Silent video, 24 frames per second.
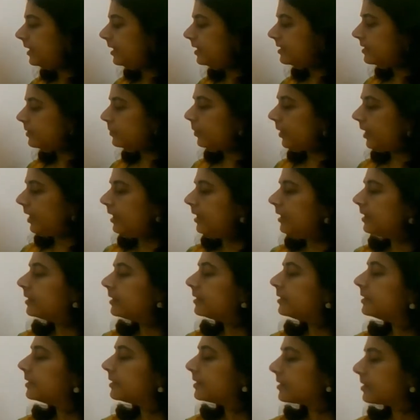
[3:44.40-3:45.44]
this
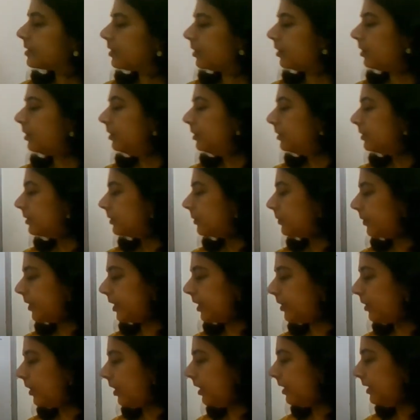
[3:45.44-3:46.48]
way, so
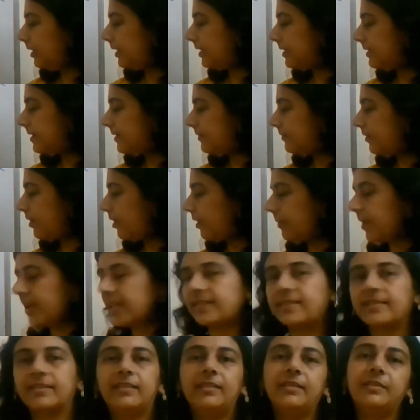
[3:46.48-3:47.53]
we call this form
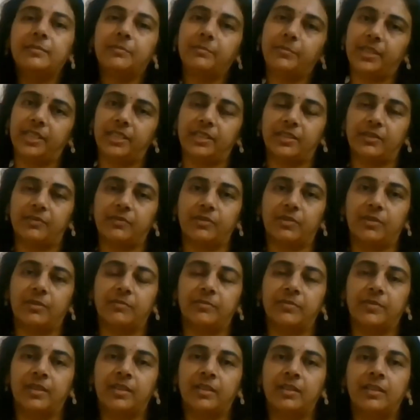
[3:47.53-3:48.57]
as a beta form.
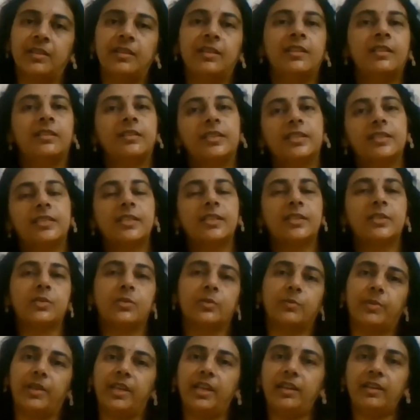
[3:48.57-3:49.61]
This is
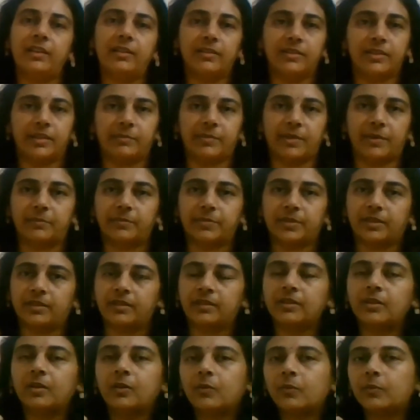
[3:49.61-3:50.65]
to be remembered.
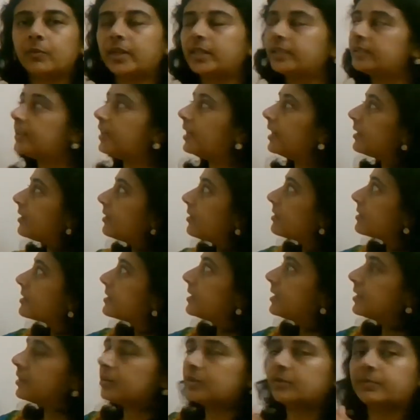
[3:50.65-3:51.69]
When the
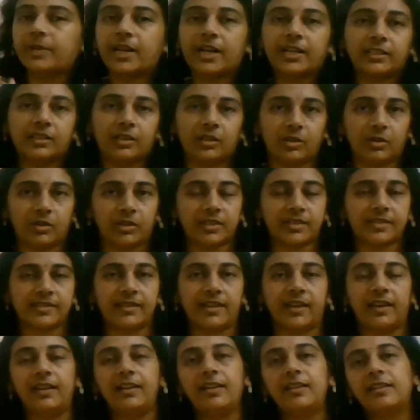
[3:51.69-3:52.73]
hydroxyl group at the lower
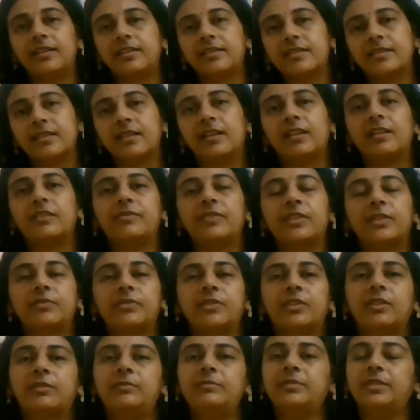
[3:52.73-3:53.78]
side, it's a alpha
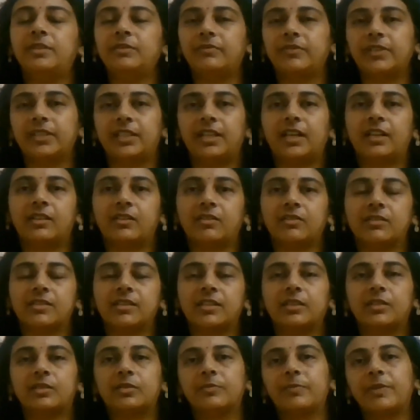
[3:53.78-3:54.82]
form. When
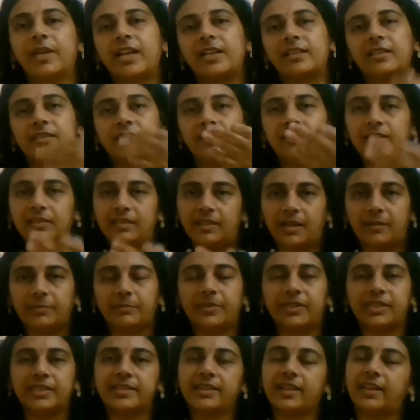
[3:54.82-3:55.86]
hydroxyl group at the
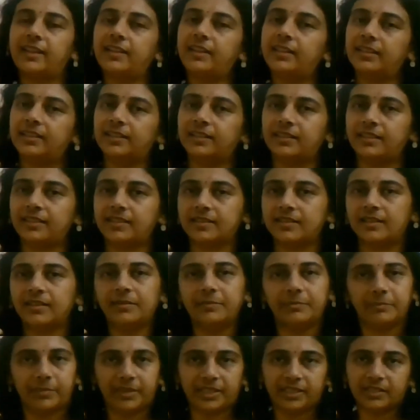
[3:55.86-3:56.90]
upper side, it is
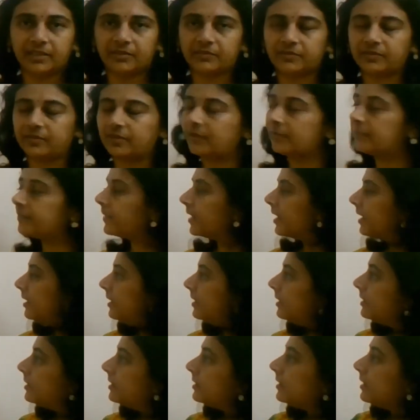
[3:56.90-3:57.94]
a beta form.
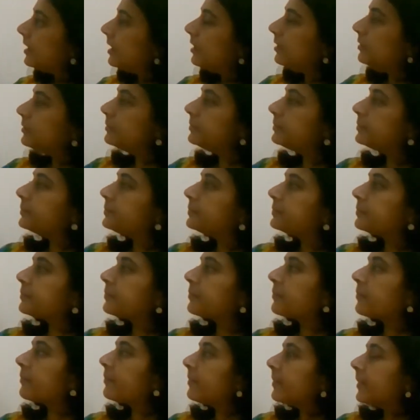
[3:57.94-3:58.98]
Now,
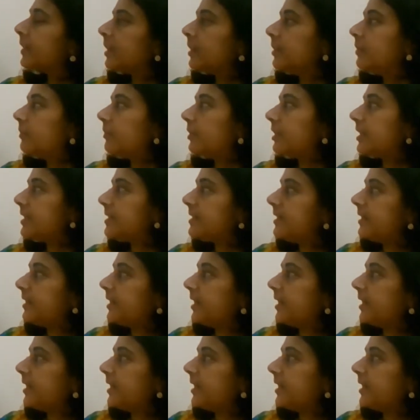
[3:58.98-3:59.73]
what is the